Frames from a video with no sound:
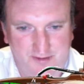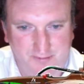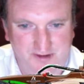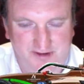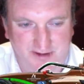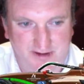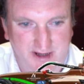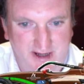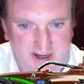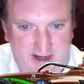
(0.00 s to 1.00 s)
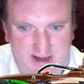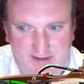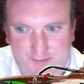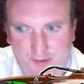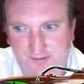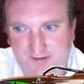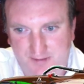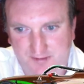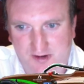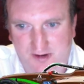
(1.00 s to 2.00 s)
it was his fault,
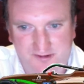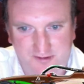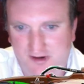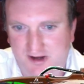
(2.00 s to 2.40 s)
sometimes not.